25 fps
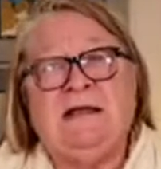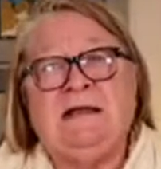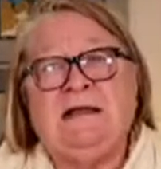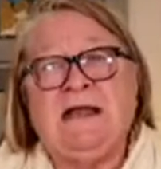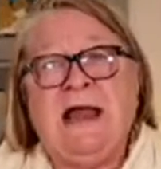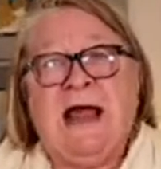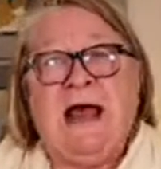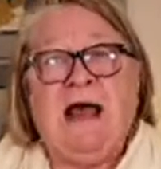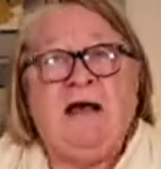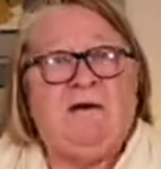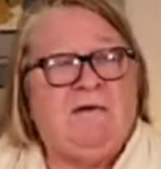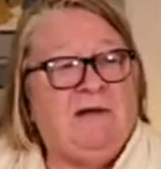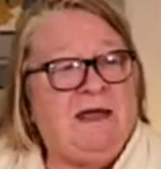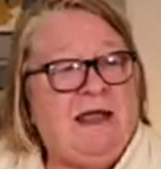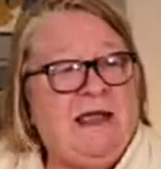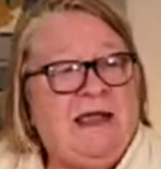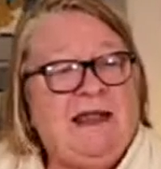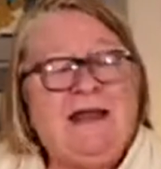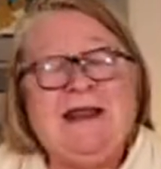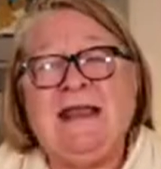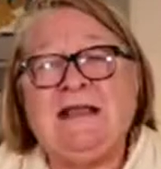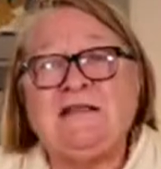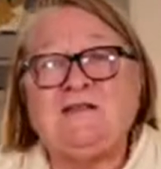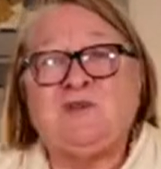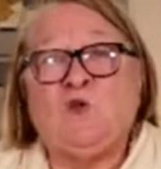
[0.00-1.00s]
Now,
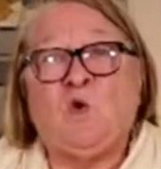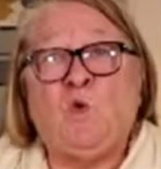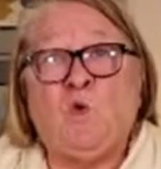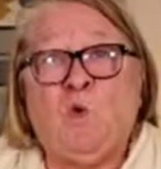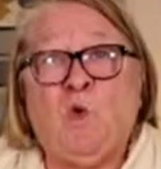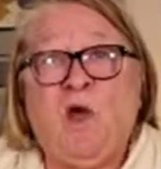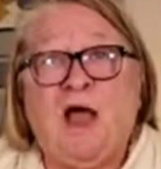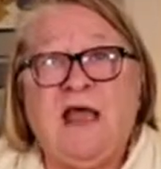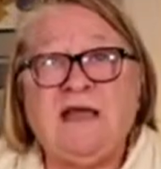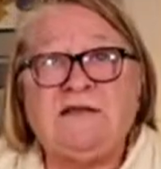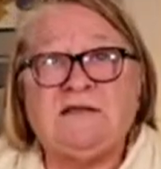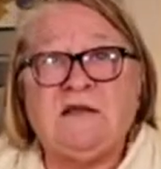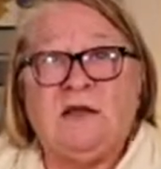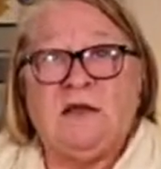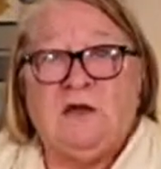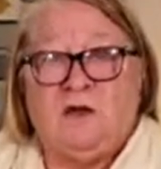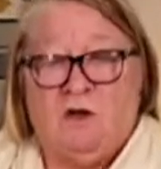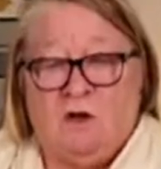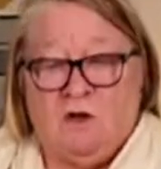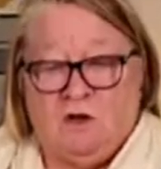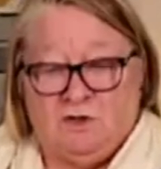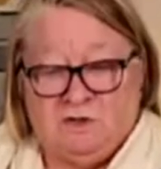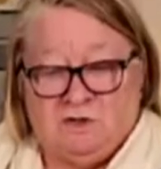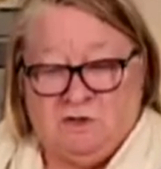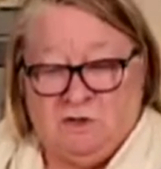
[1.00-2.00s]
it is quite a
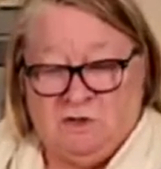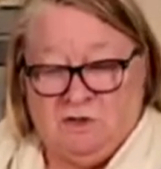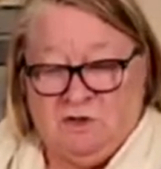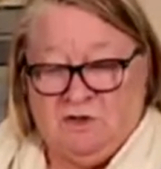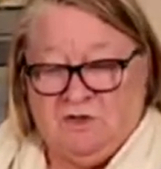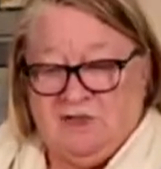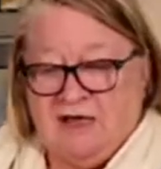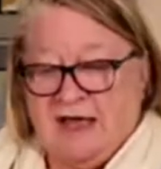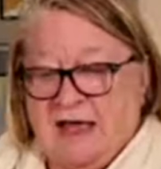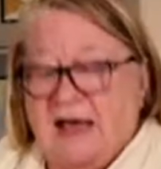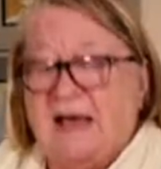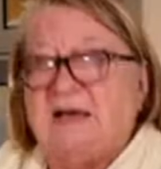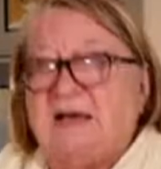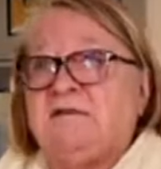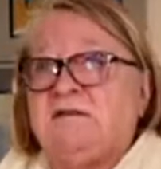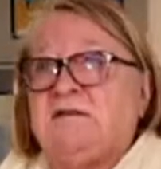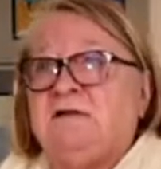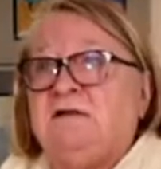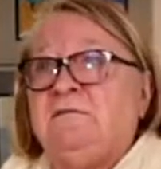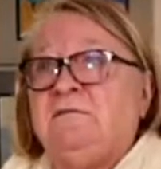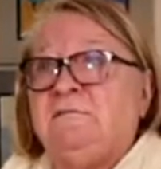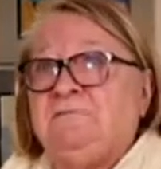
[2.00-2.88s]
lot. Look at that.